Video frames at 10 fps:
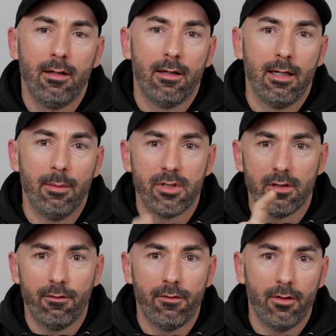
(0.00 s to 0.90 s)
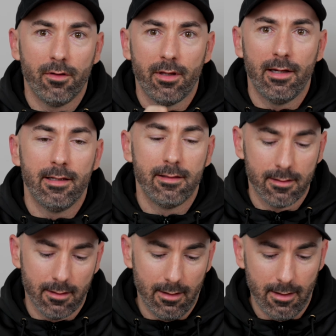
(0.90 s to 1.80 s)
to the
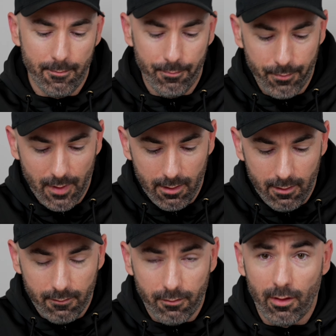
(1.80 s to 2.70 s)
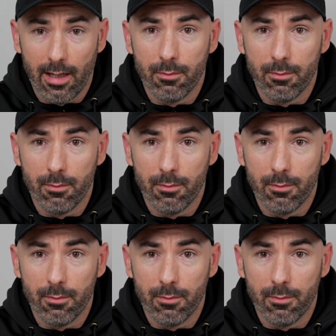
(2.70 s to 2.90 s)
4/3 frame.